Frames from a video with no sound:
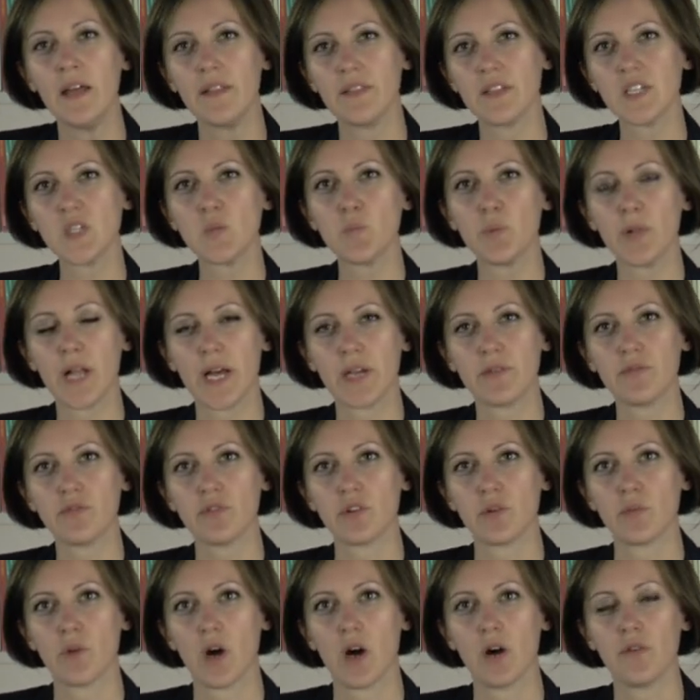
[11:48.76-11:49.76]
This
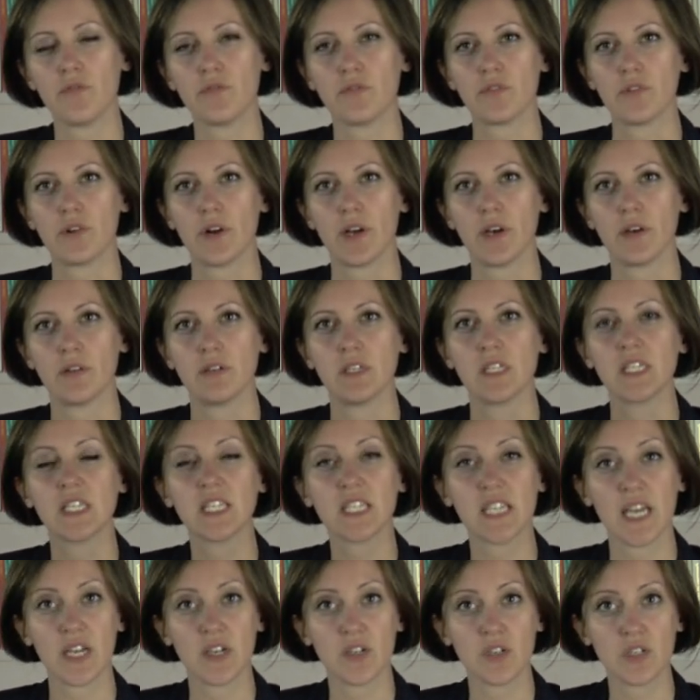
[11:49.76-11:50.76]
platform offers an
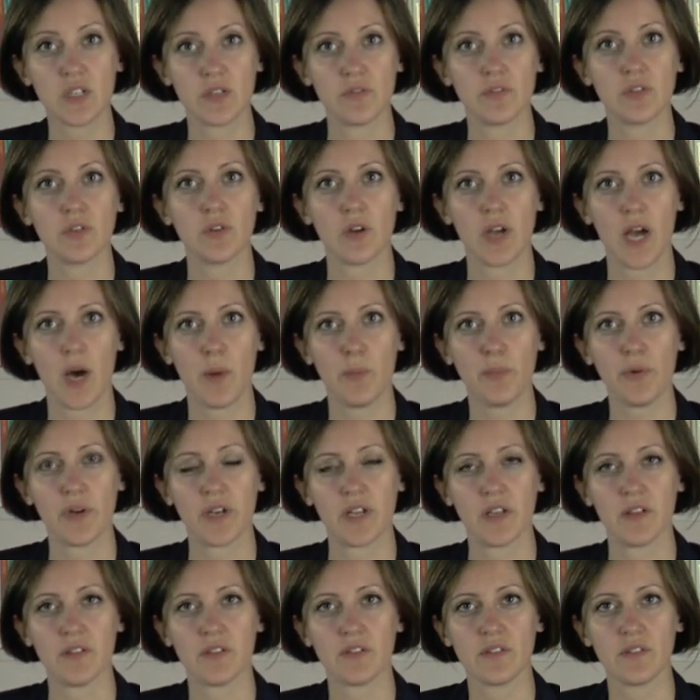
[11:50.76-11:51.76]
incentive to
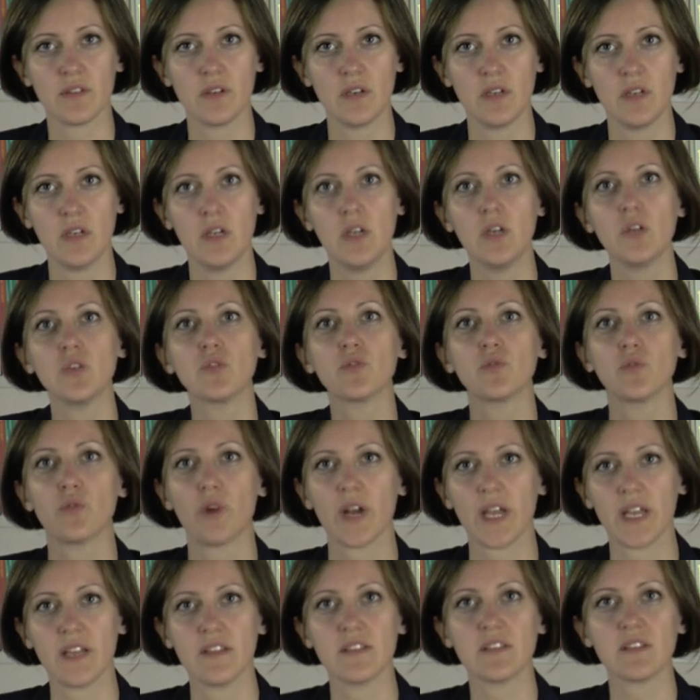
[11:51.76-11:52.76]
companies to
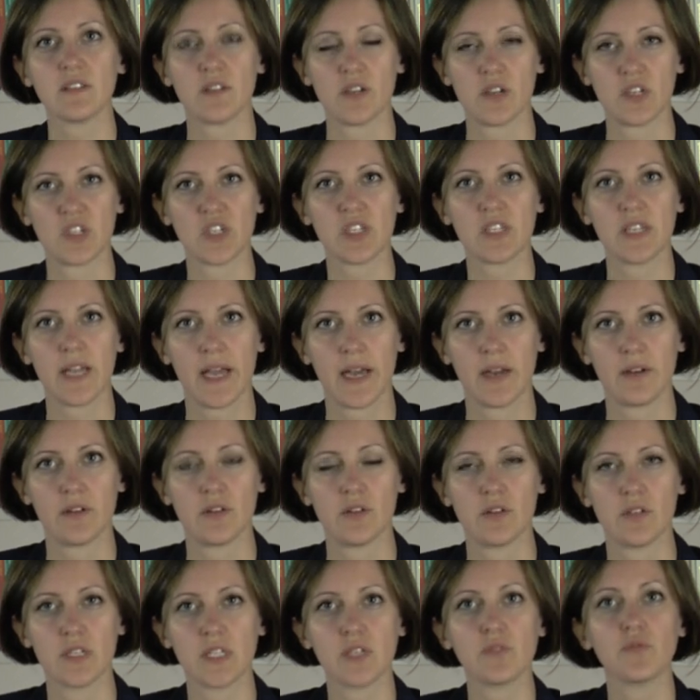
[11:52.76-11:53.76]
raise their
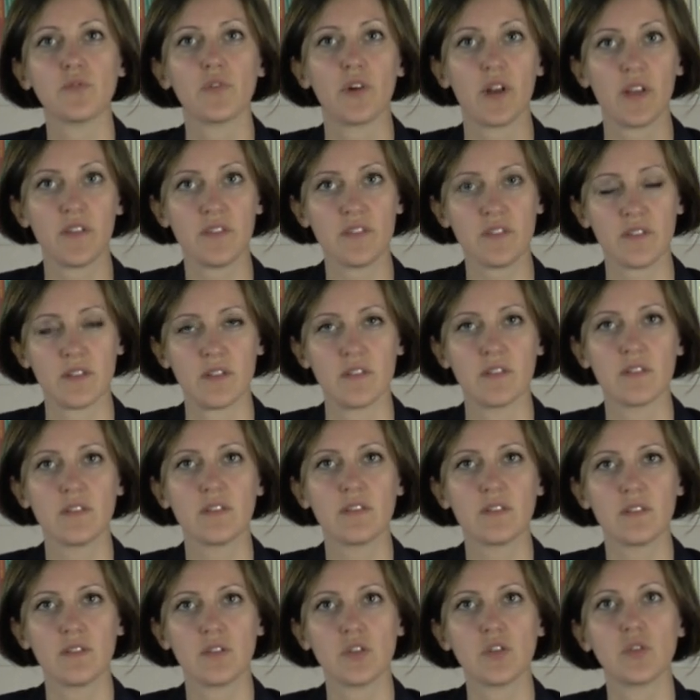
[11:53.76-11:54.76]
standards, for
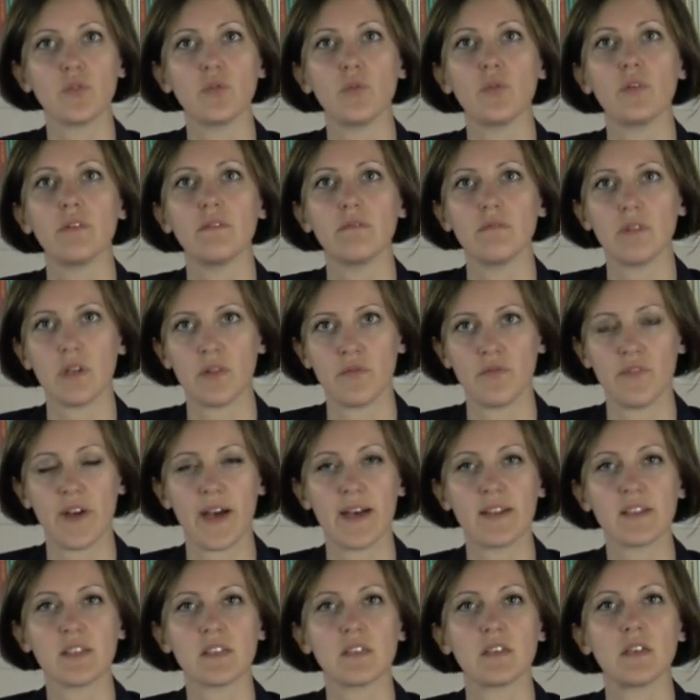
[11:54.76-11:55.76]
instance, to
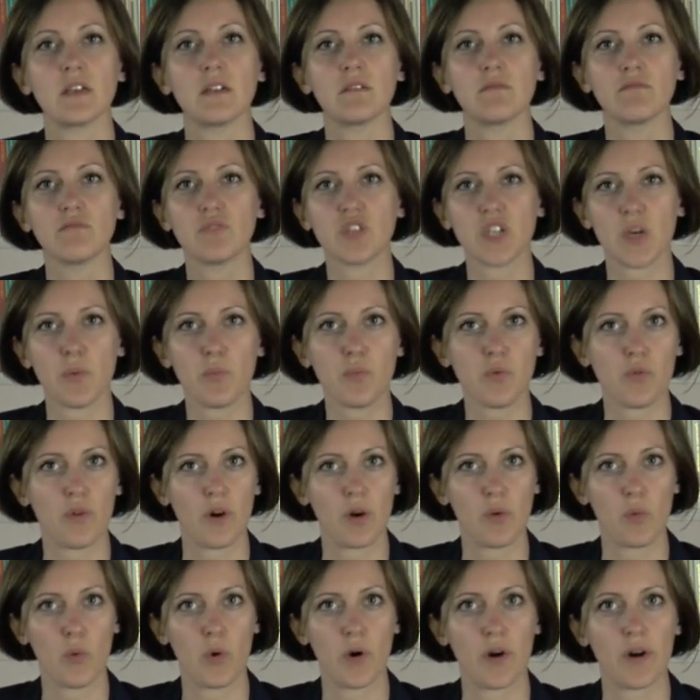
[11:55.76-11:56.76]
invest in
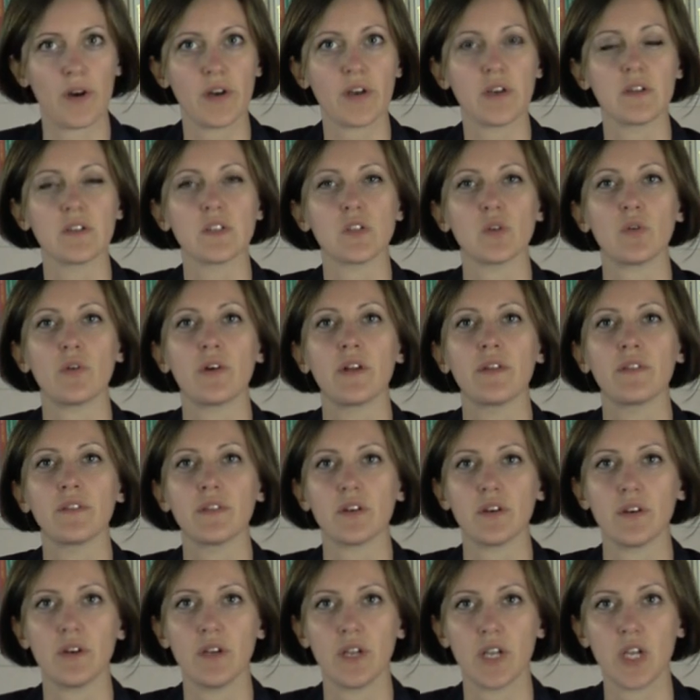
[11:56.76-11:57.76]
temporary workers or in
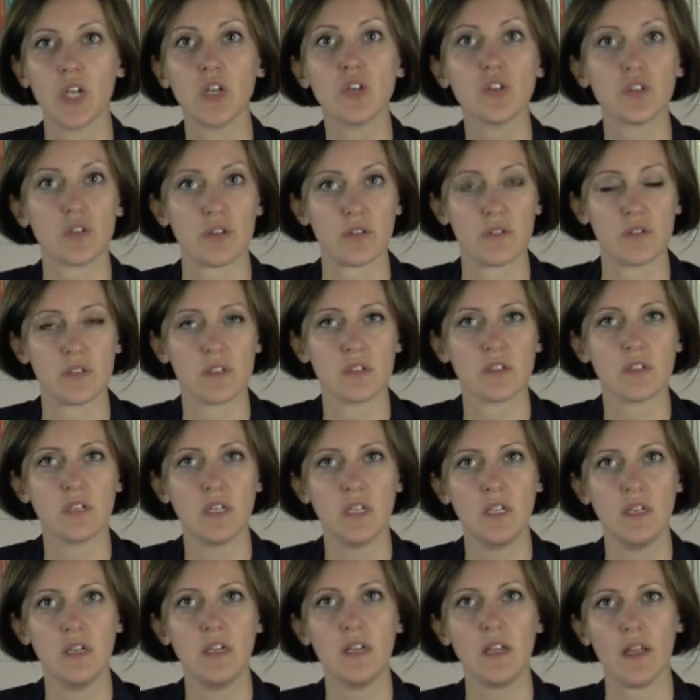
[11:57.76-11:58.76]
the interns
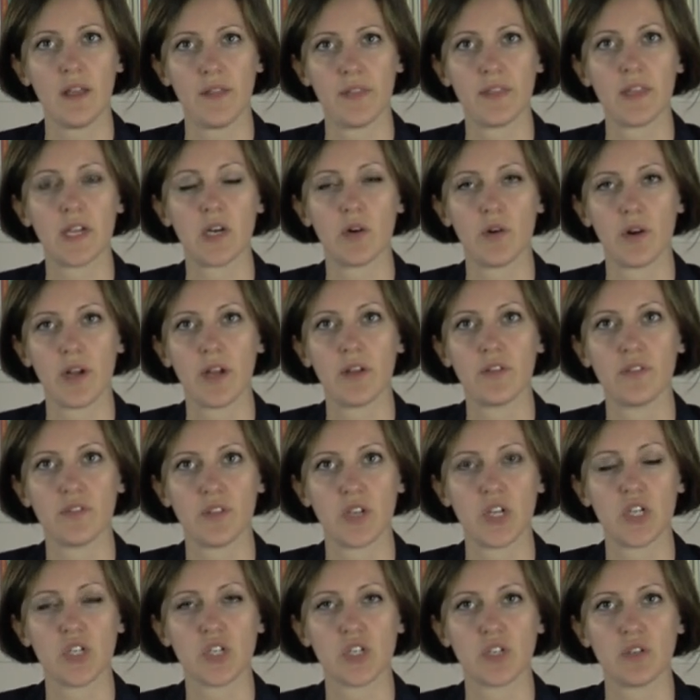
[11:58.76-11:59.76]
in their
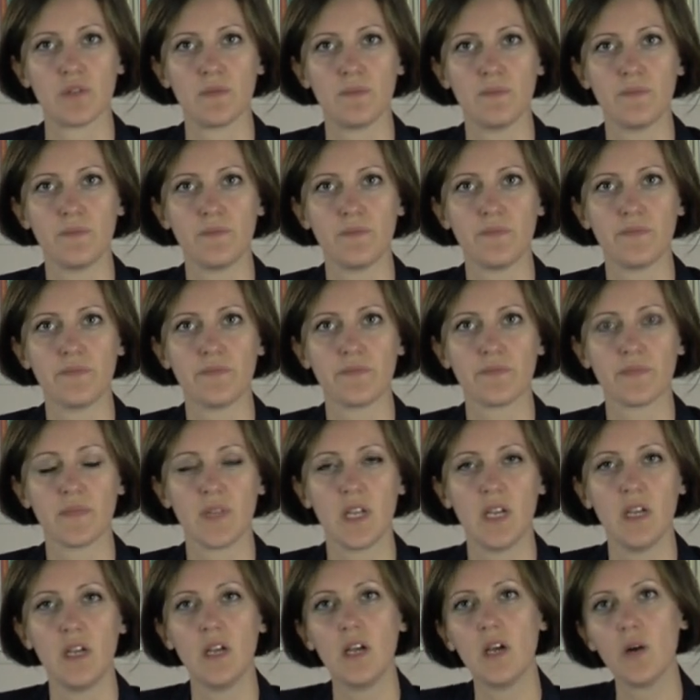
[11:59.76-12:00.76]
organization.
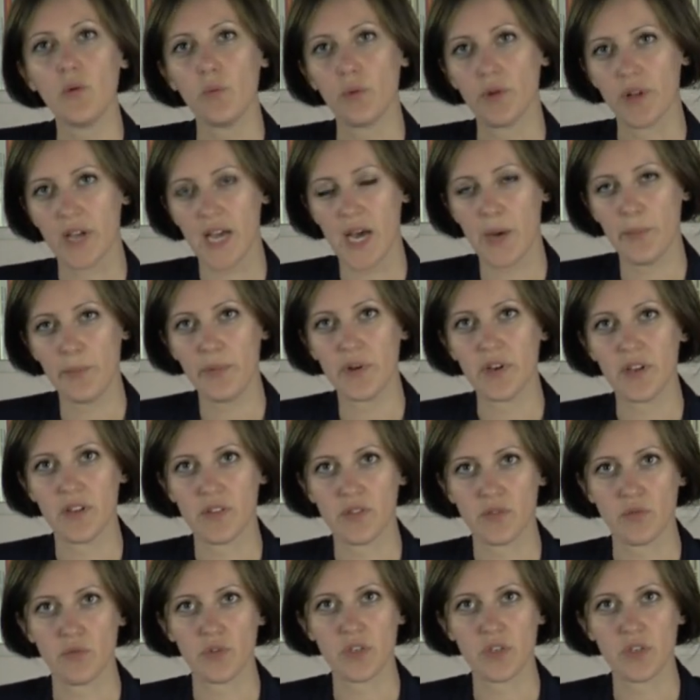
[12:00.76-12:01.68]
What companies